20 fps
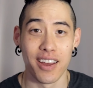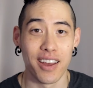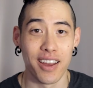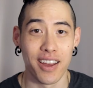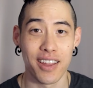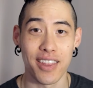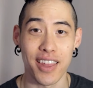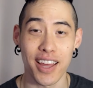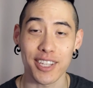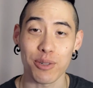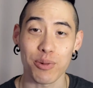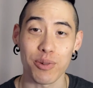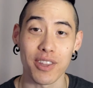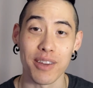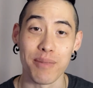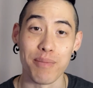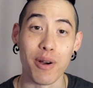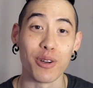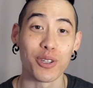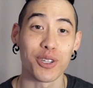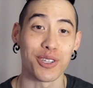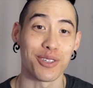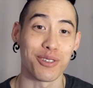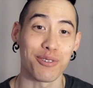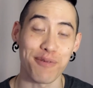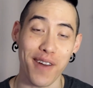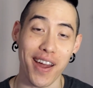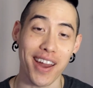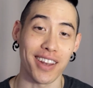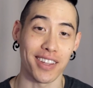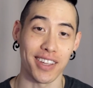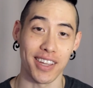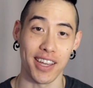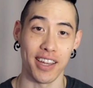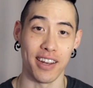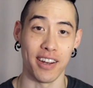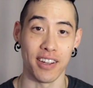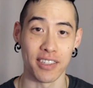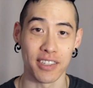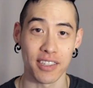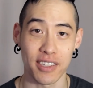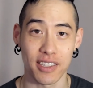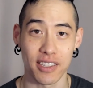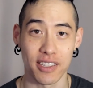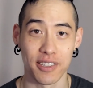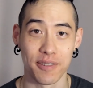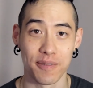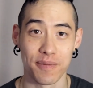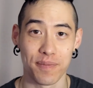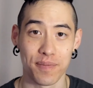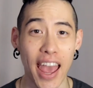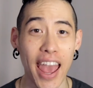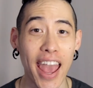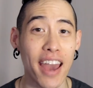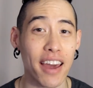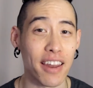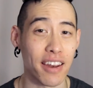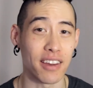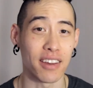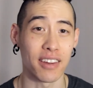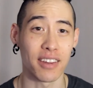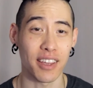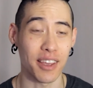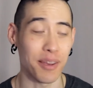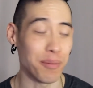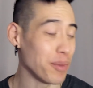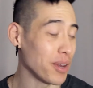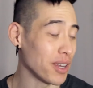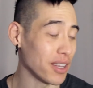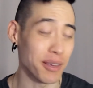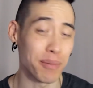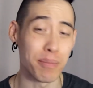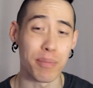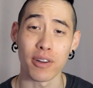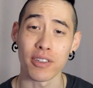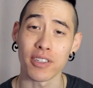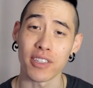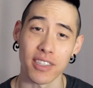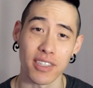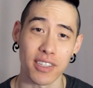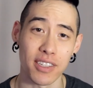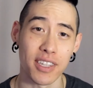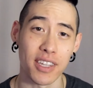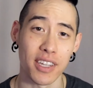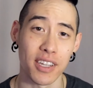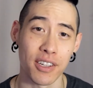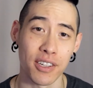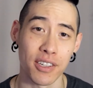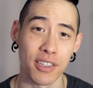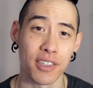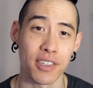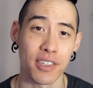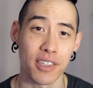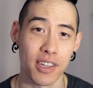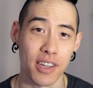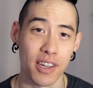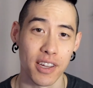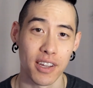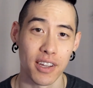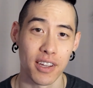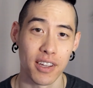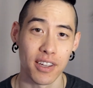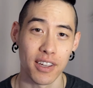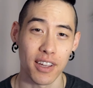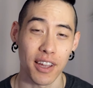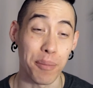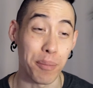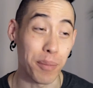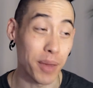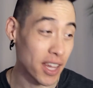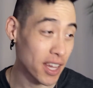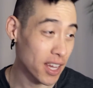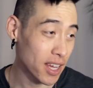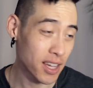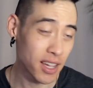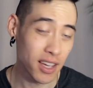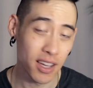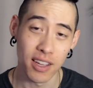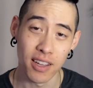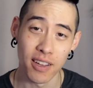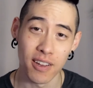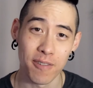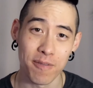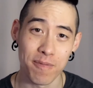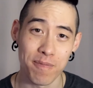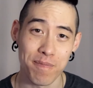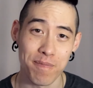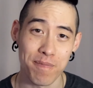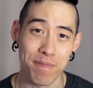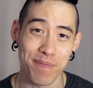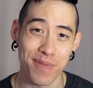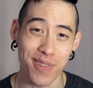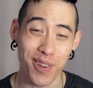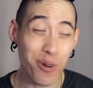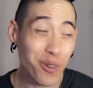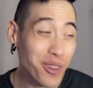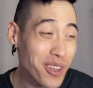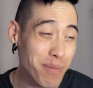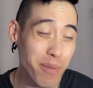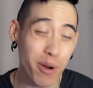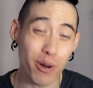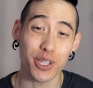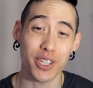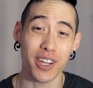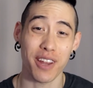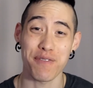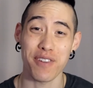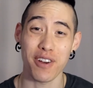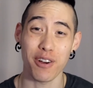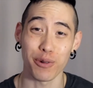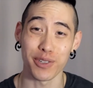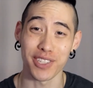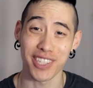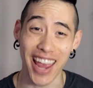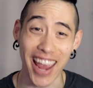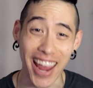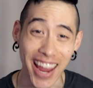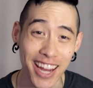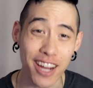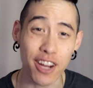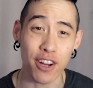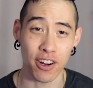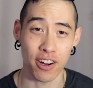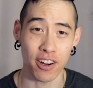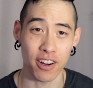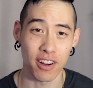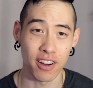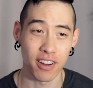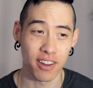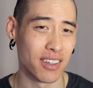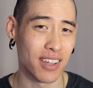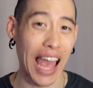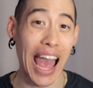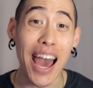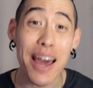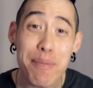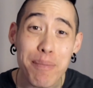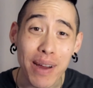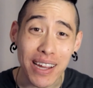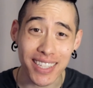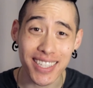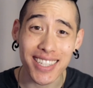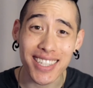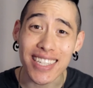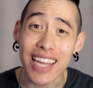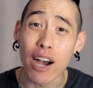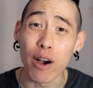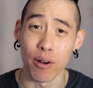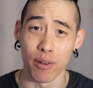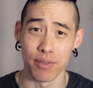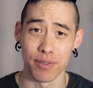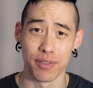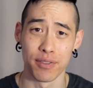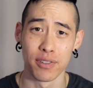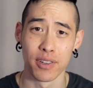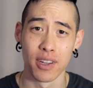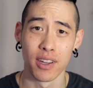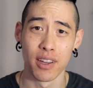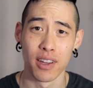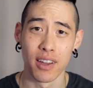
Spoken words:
And that's when the emotions finally hit us. Anna immediately burst into tears. And me? The only emotion I felt was anger at myself.